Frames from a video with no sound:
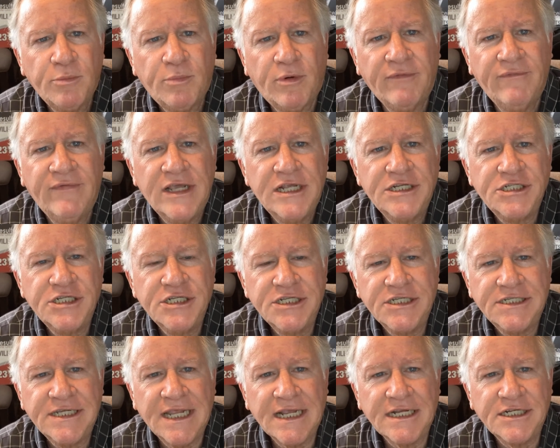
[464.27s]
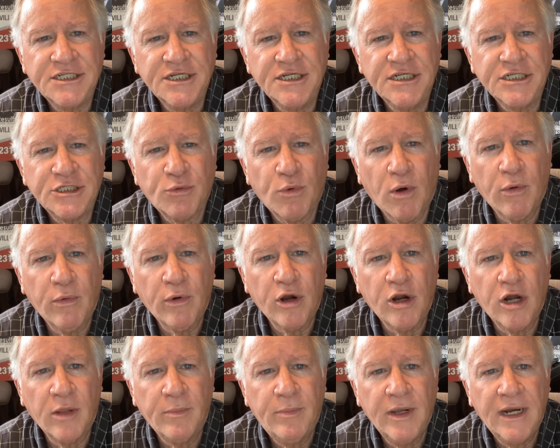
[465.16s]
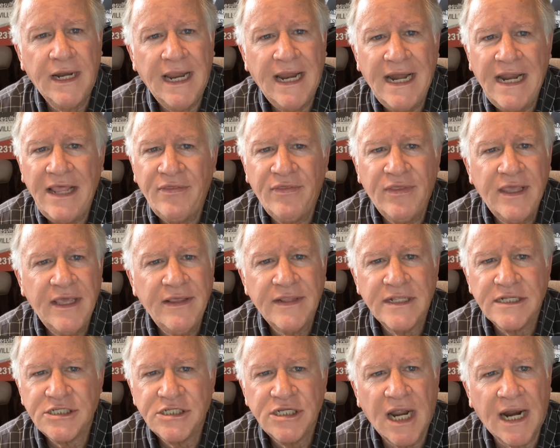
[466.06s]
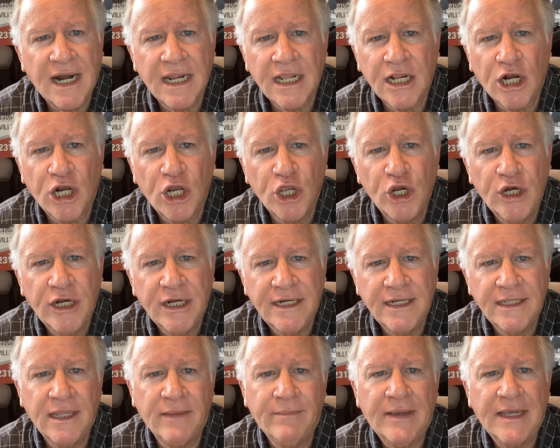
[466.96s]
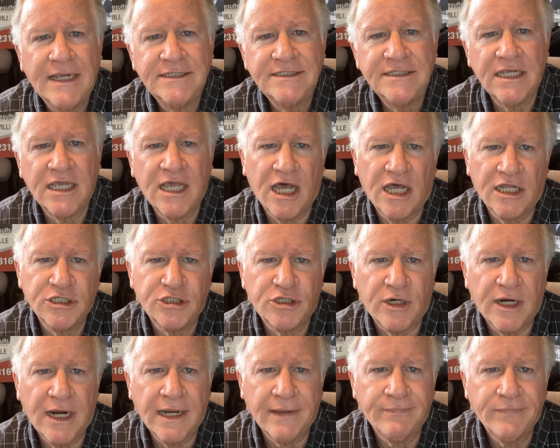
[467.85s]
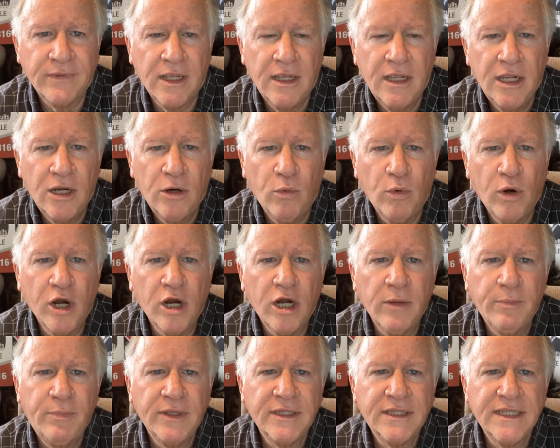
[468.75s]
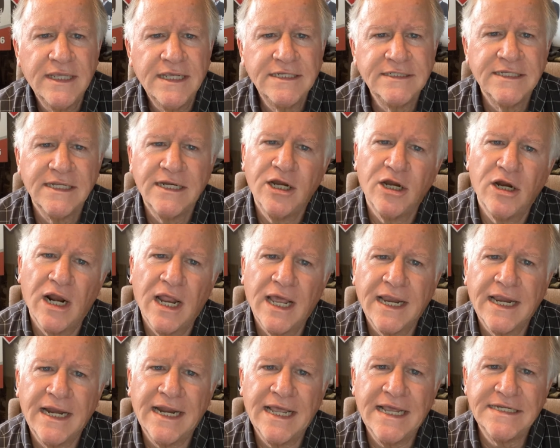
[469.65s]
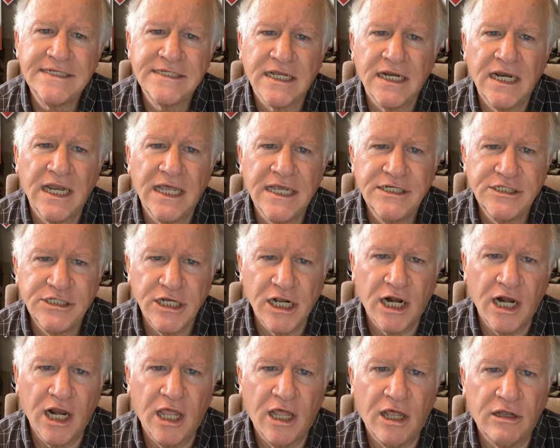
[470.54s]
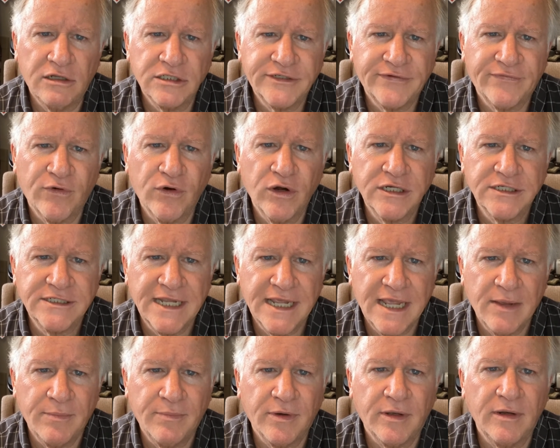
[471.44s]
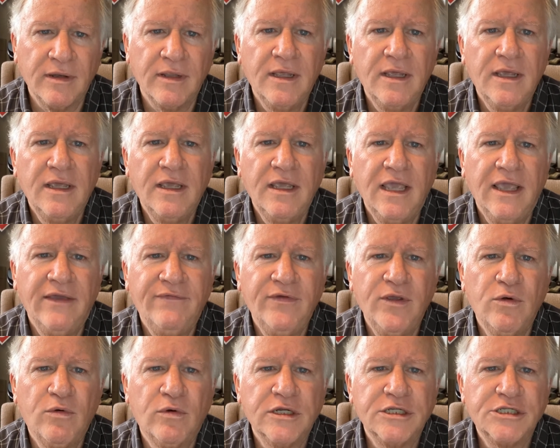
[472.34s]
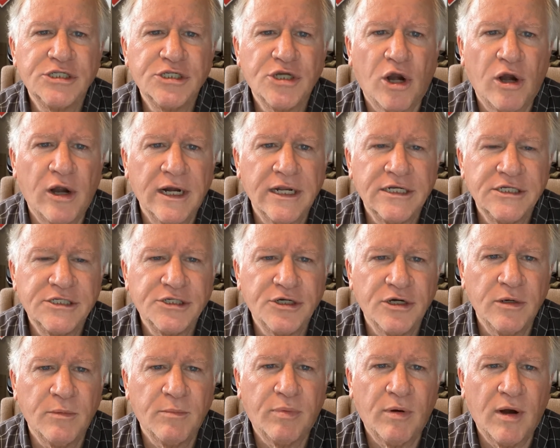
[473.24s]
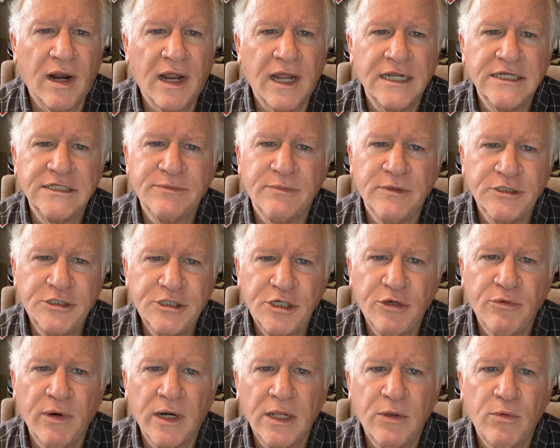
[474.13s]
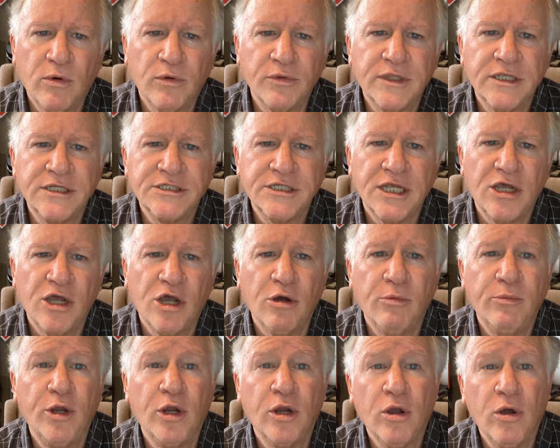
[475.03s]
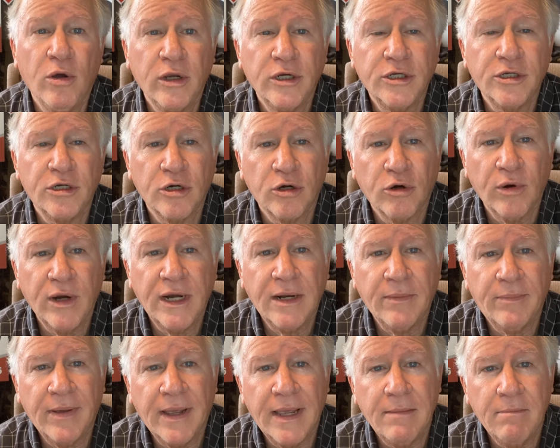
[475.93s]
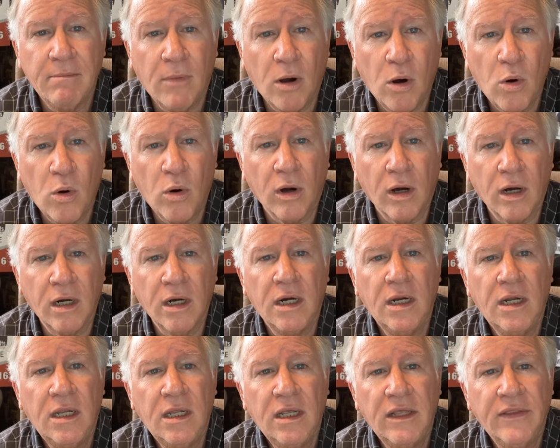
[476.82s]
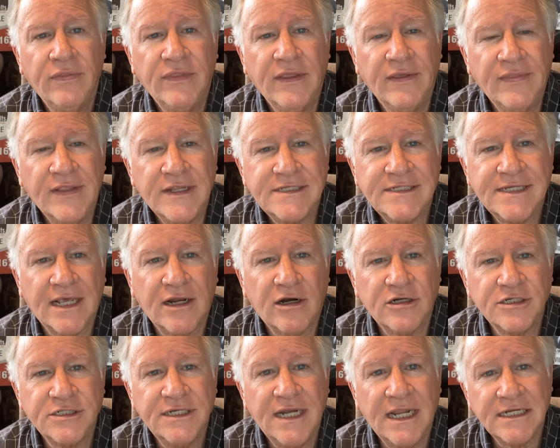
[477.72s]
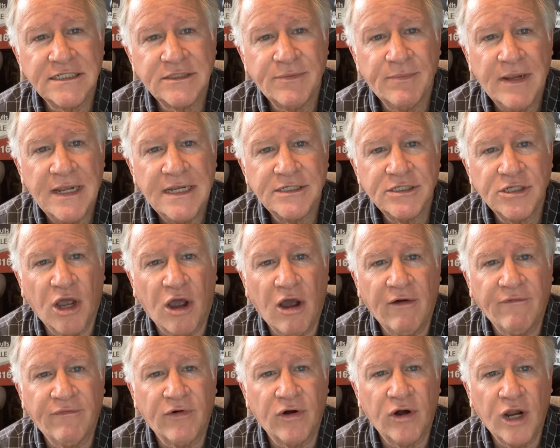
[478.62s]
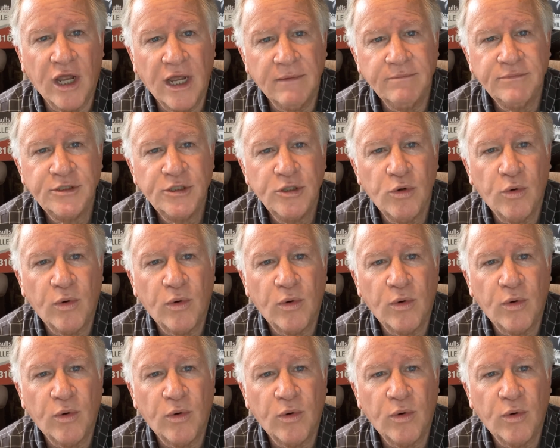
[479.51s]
provisions section is where we're going to put anything that's not included in the basic contract. We're going to put things in here like an escalation clause. For example, if you want to start at a certain price, but you really want this home, you're going to agree to pay more than the seller's next best offer up to